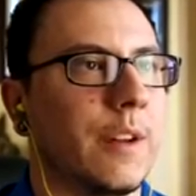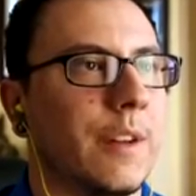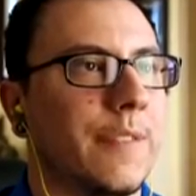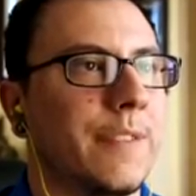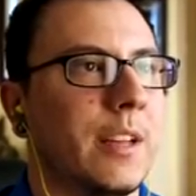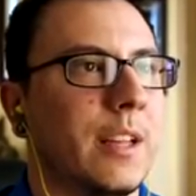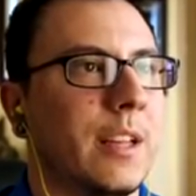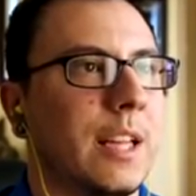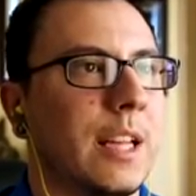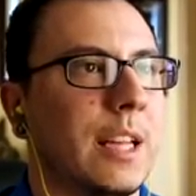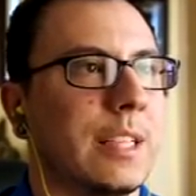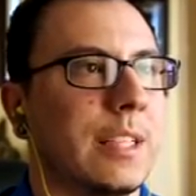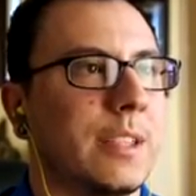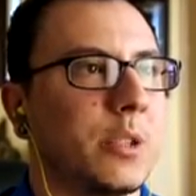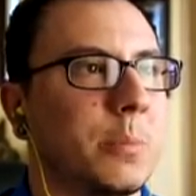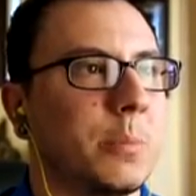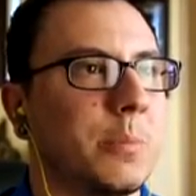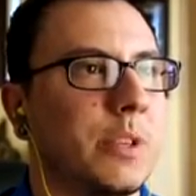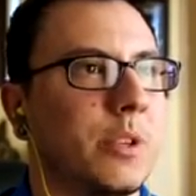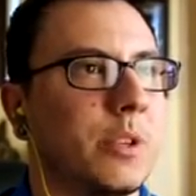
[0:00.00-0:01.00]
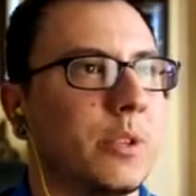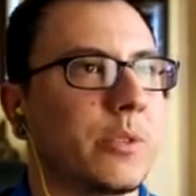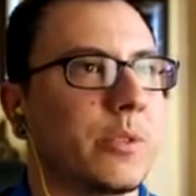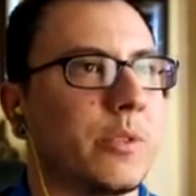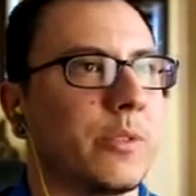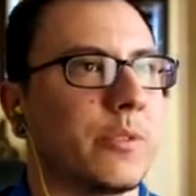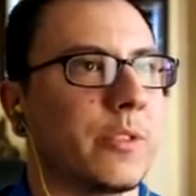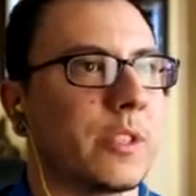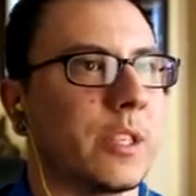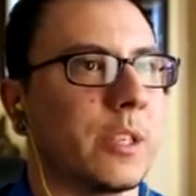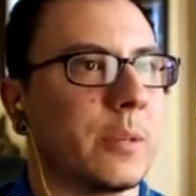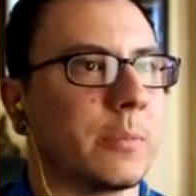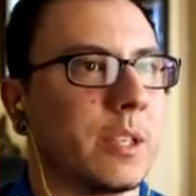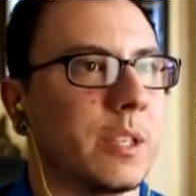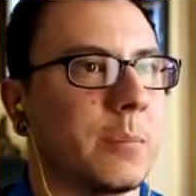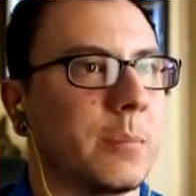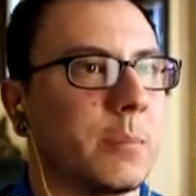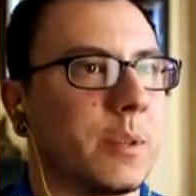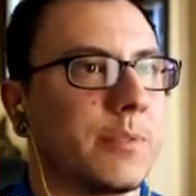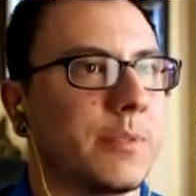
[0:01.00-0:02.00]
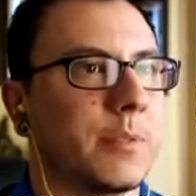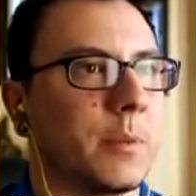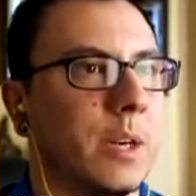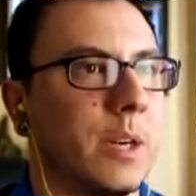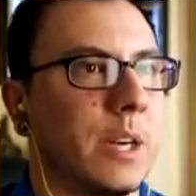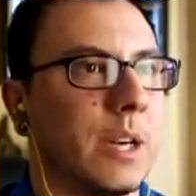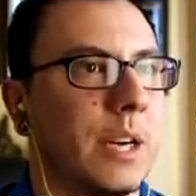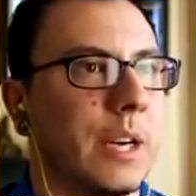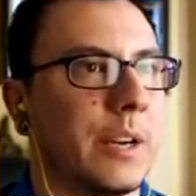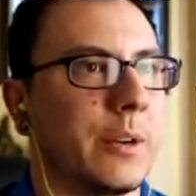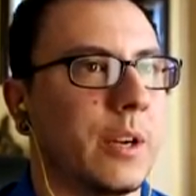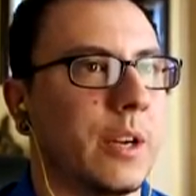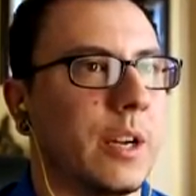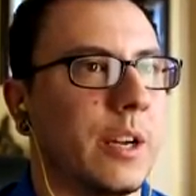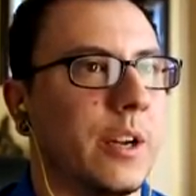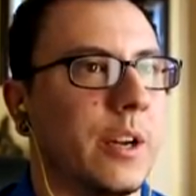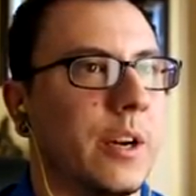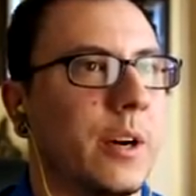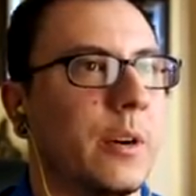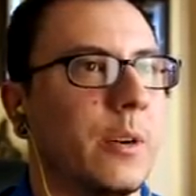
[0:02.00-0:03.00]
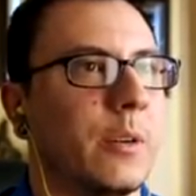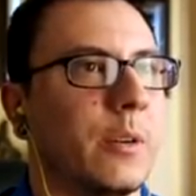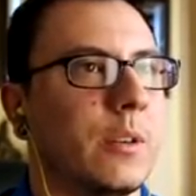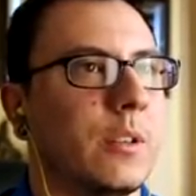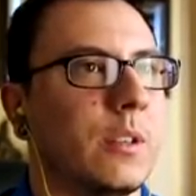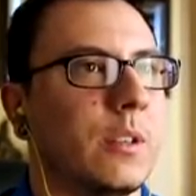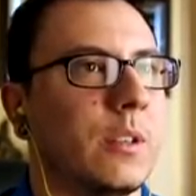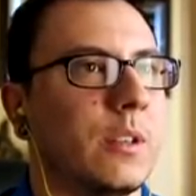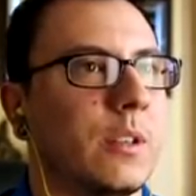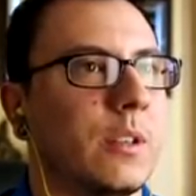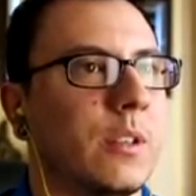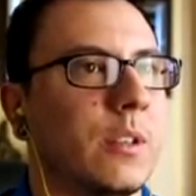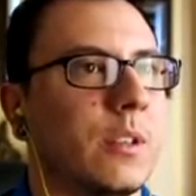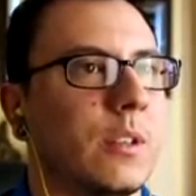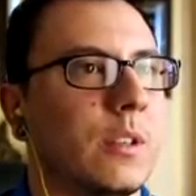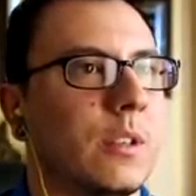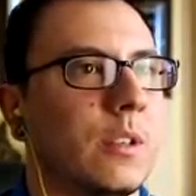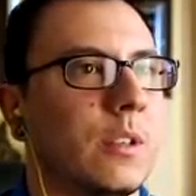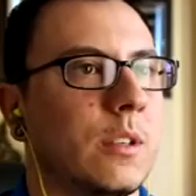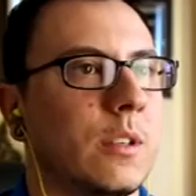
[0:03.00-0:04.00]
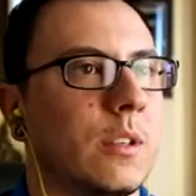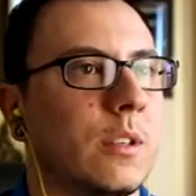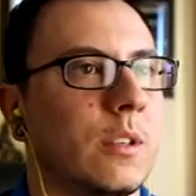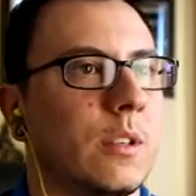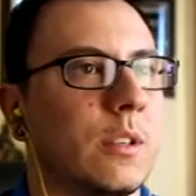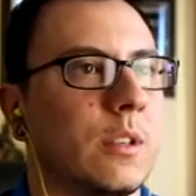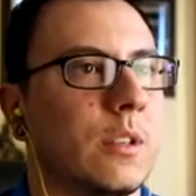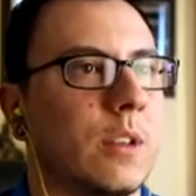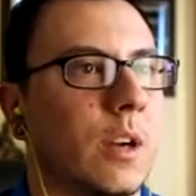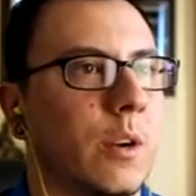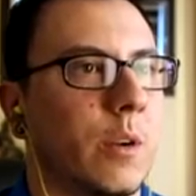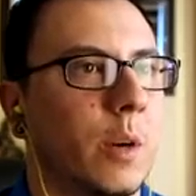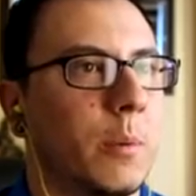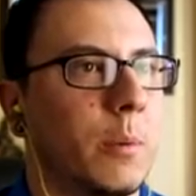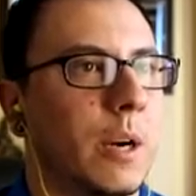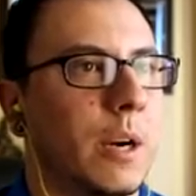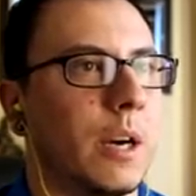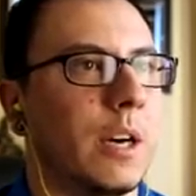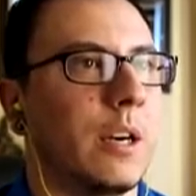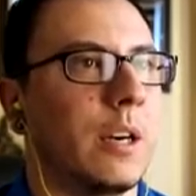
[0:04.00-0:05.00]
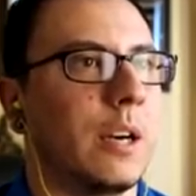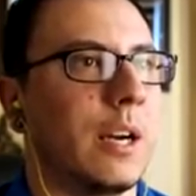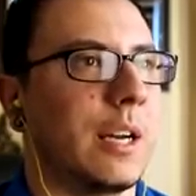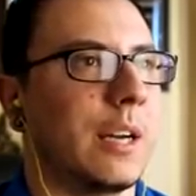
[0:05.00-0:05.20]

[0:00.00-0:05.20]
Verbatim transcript: I feel like these will be useful for something, but for what, I do not know. Crowbar?